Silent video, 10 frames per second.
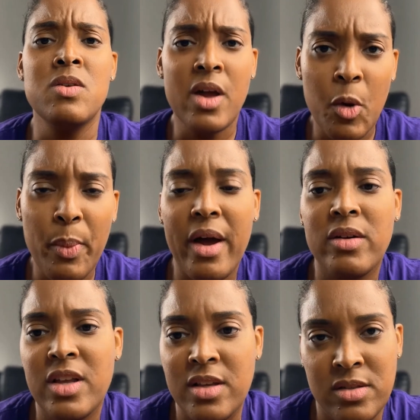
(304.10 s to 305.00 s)
help out
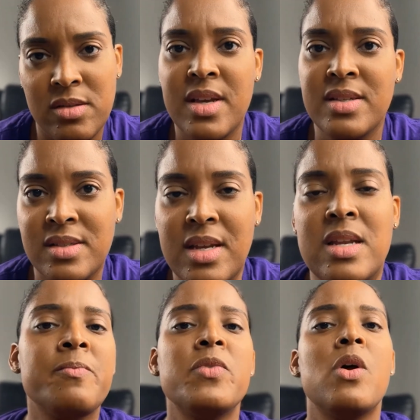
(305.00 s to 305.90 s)
as
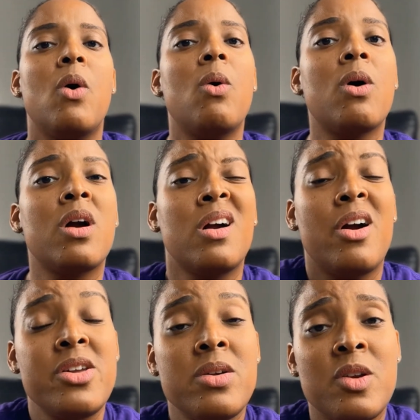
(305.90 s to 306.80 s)
needed? Or are
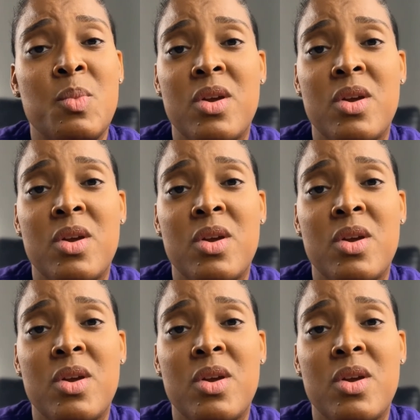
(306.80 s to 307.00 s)
you going to be a